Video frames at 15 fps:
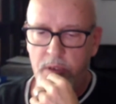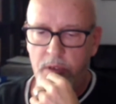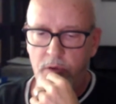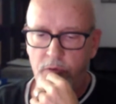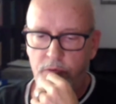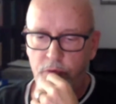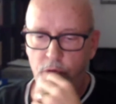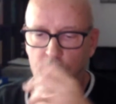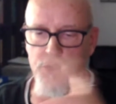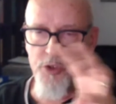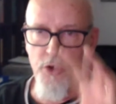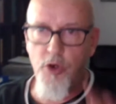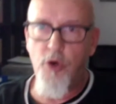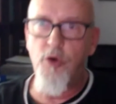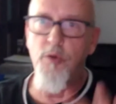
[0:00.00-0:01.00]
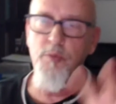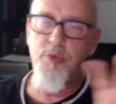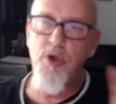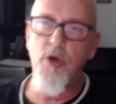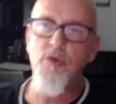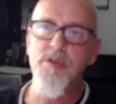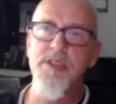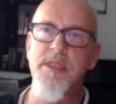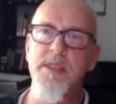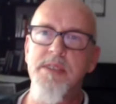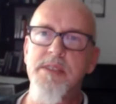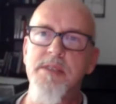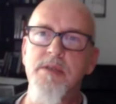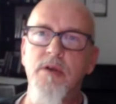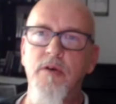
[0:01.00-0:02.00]
for the whole
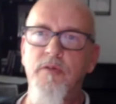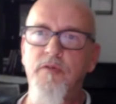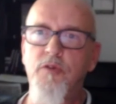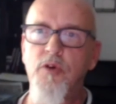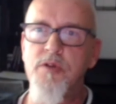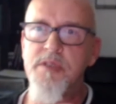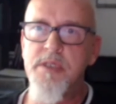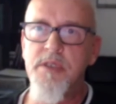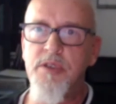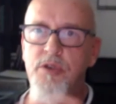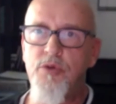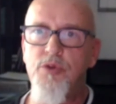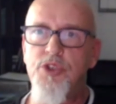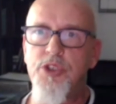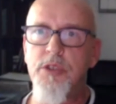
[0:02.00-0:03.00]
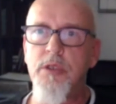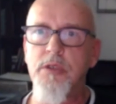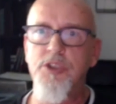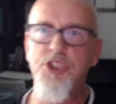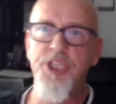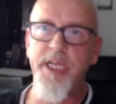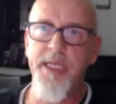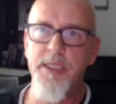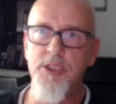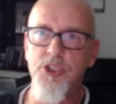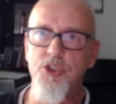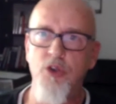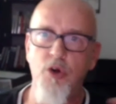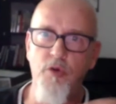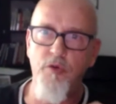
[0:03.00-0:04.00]
process of constitutional
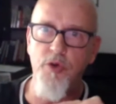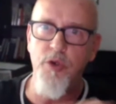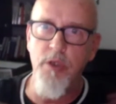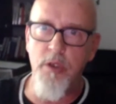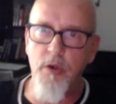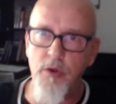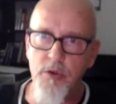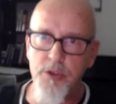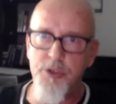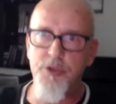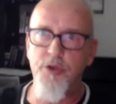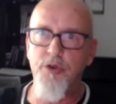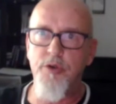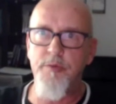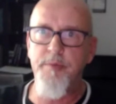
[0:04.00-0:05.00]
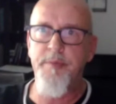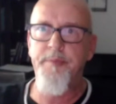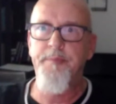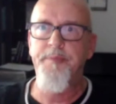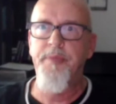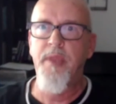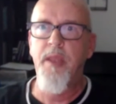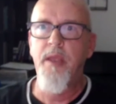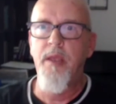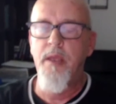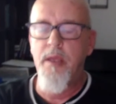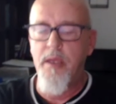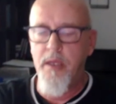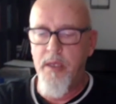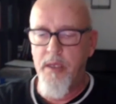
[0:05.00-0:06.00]
change over a longer term.
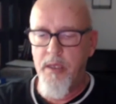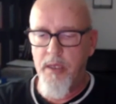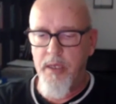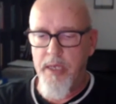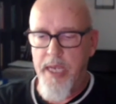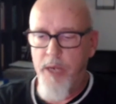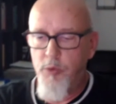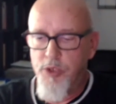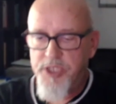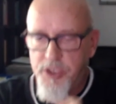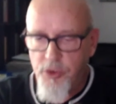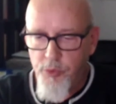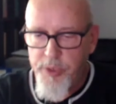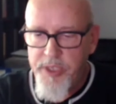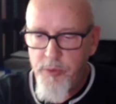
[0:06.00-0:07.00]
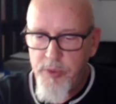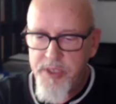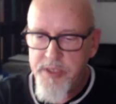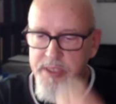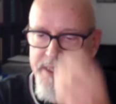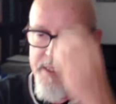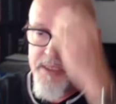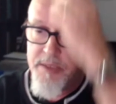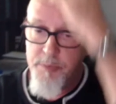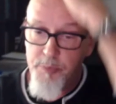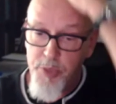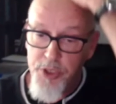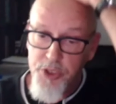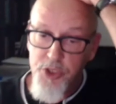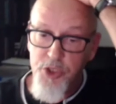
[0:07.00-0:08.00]
I would agree with that,
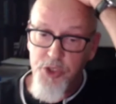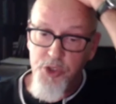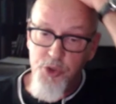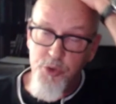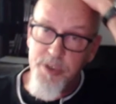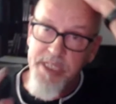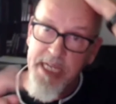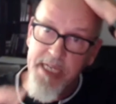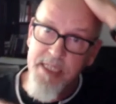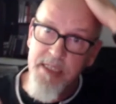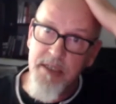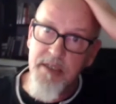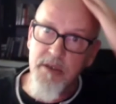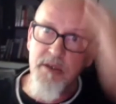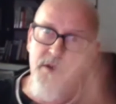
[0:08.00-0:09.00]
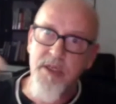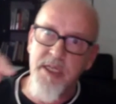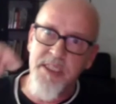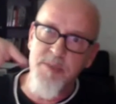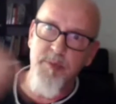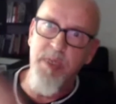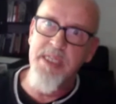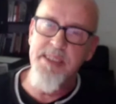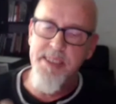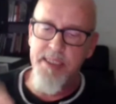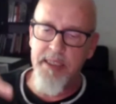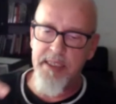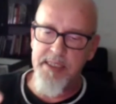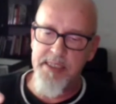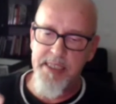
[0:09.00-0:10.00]
but you then
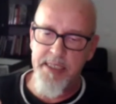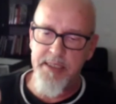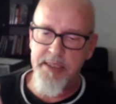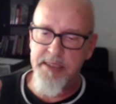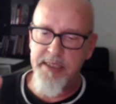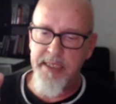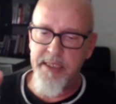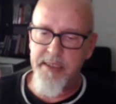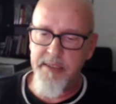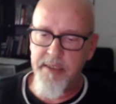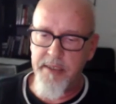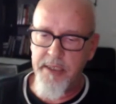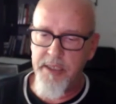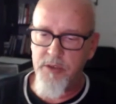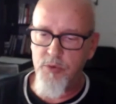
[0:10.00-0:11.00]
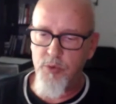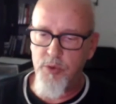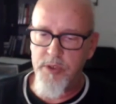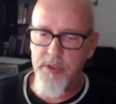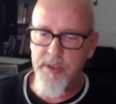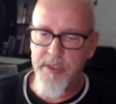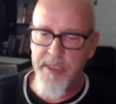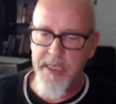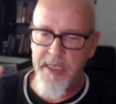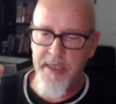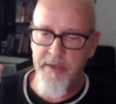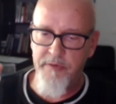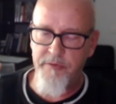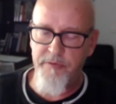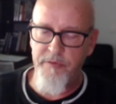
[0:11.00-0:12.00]
explicitly said that it would
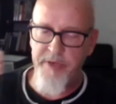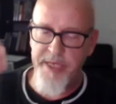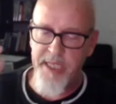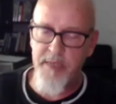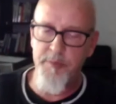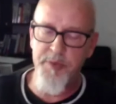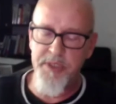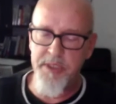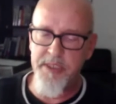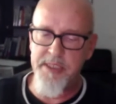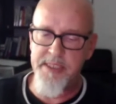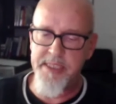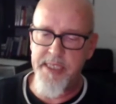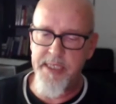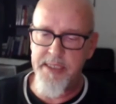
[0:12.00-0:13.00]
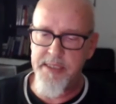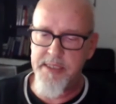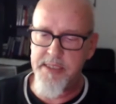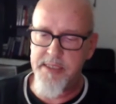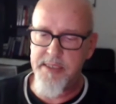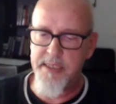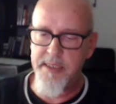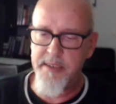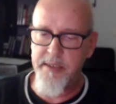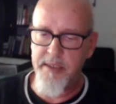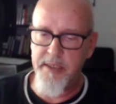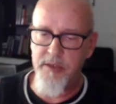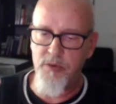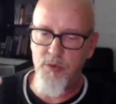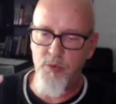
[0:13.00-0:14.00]
have helped in the sense that
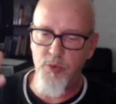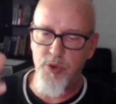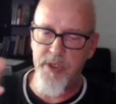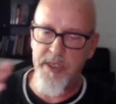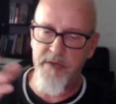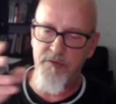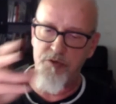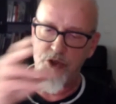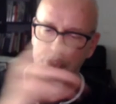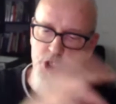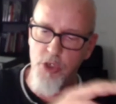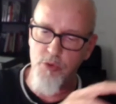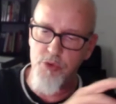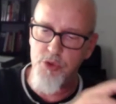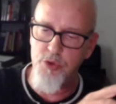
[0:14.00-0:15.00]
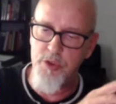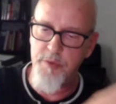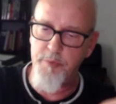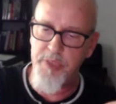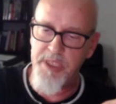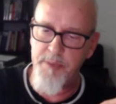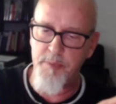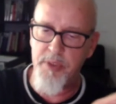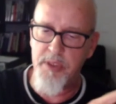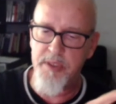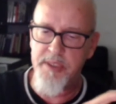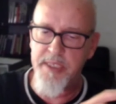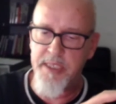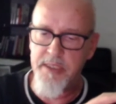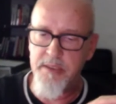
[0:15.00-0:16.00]
it would have shown to the people
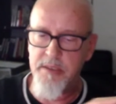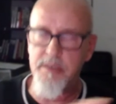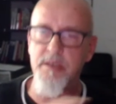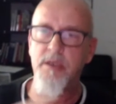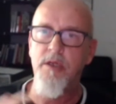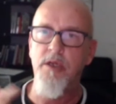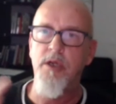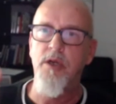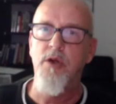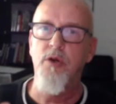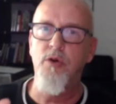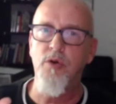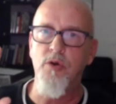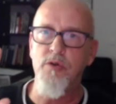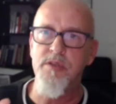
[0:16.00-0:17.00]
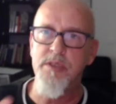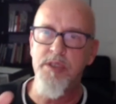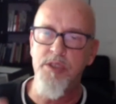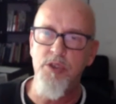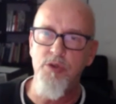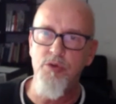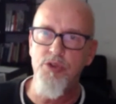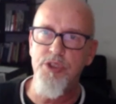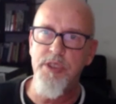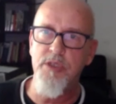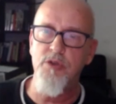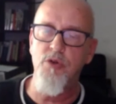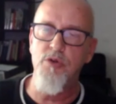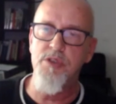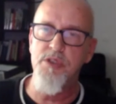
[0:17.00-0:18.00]
that constitution
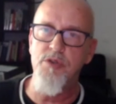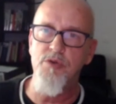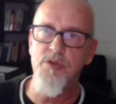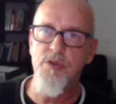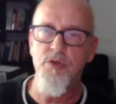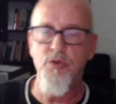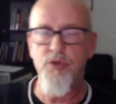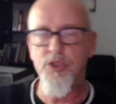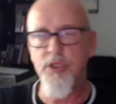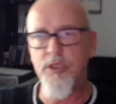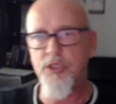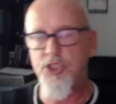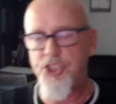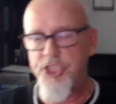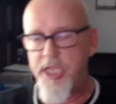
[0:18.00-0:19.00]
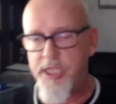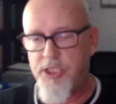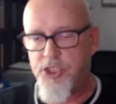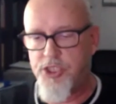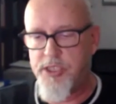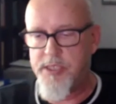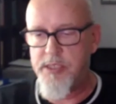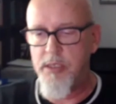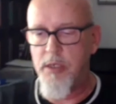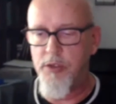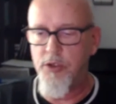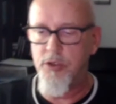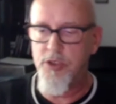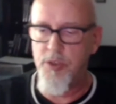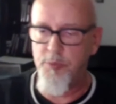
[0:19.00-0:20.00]
and constitutional changes are
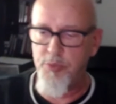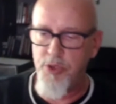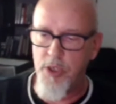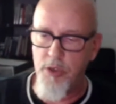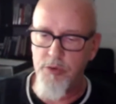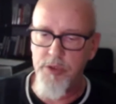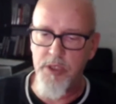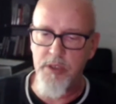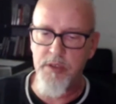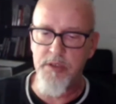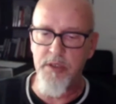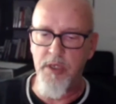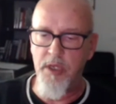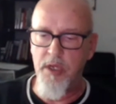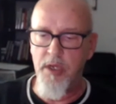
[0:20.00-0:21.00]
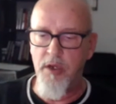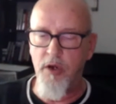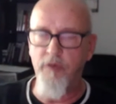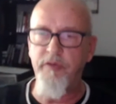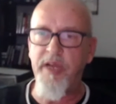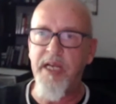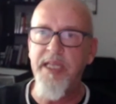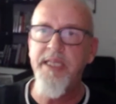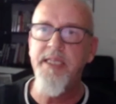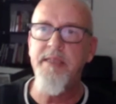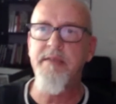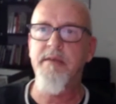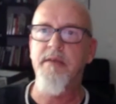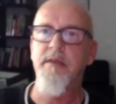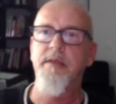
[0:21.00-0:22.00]
not the product of
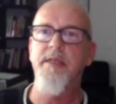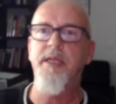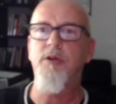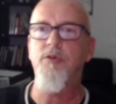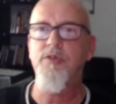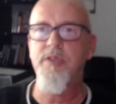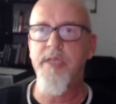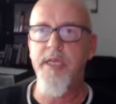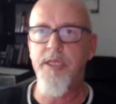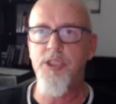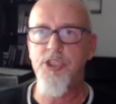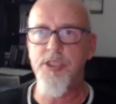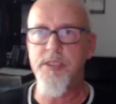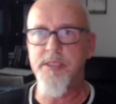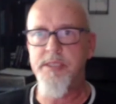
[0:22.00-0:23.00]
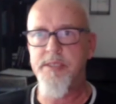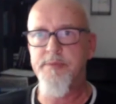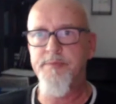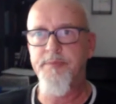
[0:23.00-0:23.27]
elite negotiations.